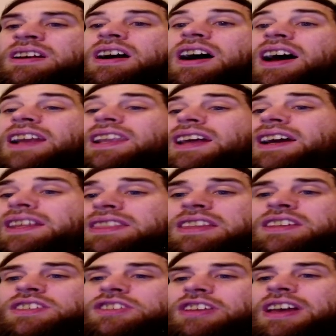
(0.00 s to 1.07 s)
like this
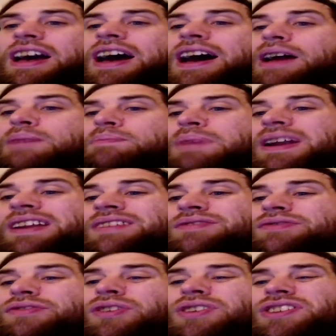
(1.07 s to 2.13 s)
card, but
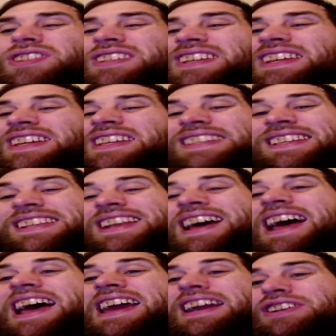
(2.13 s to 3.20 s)
unfortunately it's an
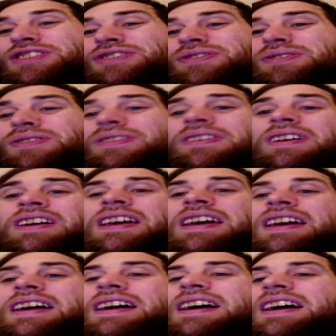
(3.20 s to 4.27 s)
angel.
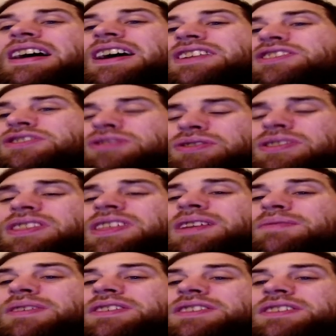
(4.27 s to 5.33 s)
I do think we
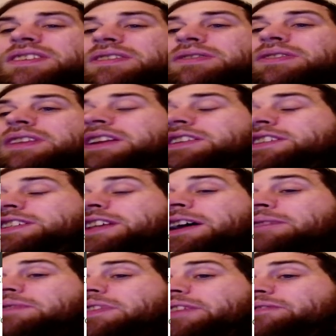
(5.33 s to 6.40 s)
still need some of
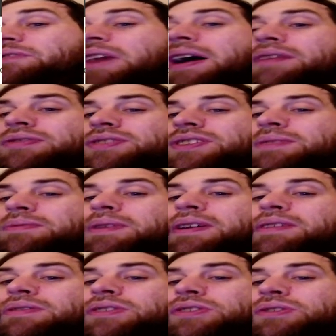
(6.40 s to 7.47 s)
the buffs that we've
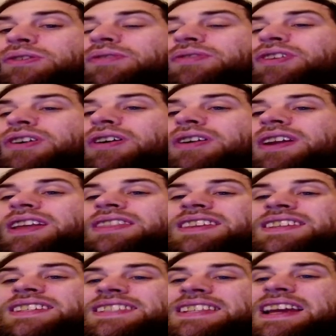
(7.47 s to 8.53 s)
sort of got in this
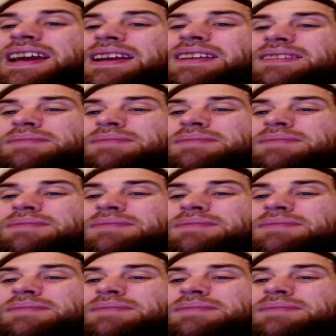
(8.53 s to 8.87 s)
deck.